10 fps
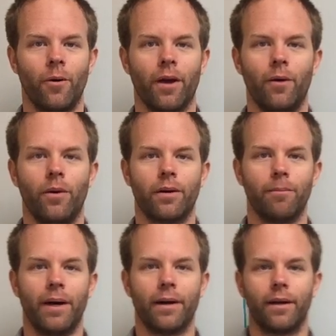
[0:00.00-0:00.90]
Okay,
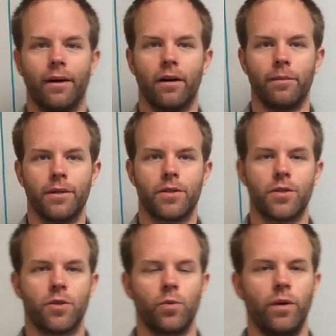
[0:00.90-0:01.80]
welcome back,
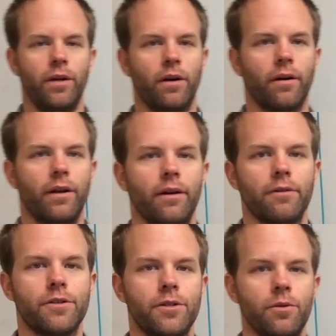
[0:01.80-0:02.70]
economists. We are
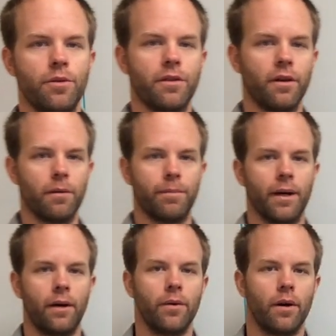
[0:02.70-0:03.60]
here to think
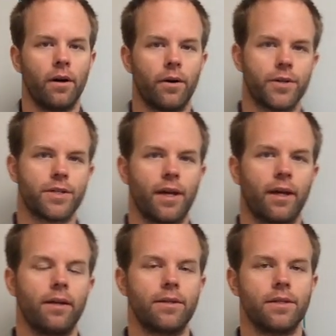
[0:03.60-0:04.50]
about our
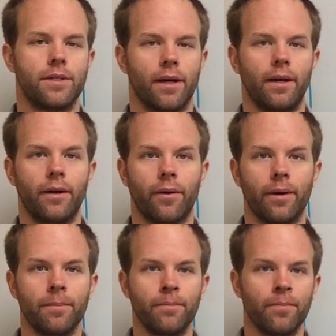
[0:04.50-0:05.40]
second
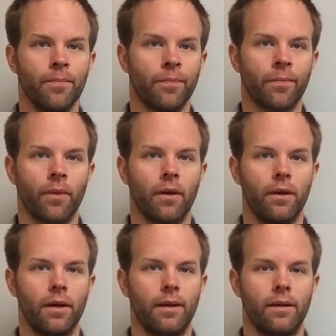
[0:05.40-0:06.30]
diagram
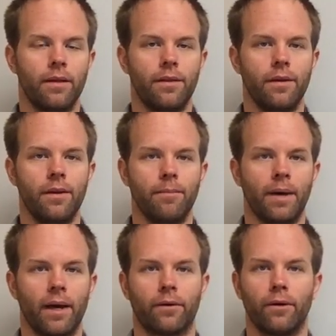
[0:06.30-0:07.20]
in the
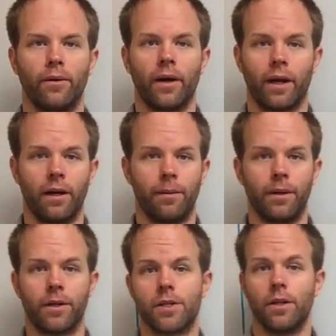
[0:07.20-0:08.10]

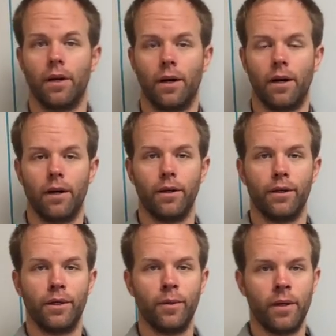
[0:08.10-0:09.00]
macroeconomics
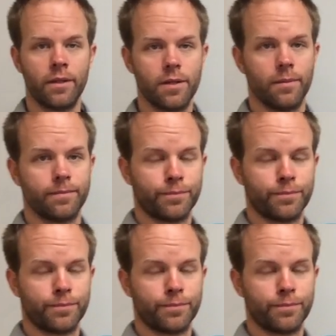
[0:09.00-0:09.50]
unit.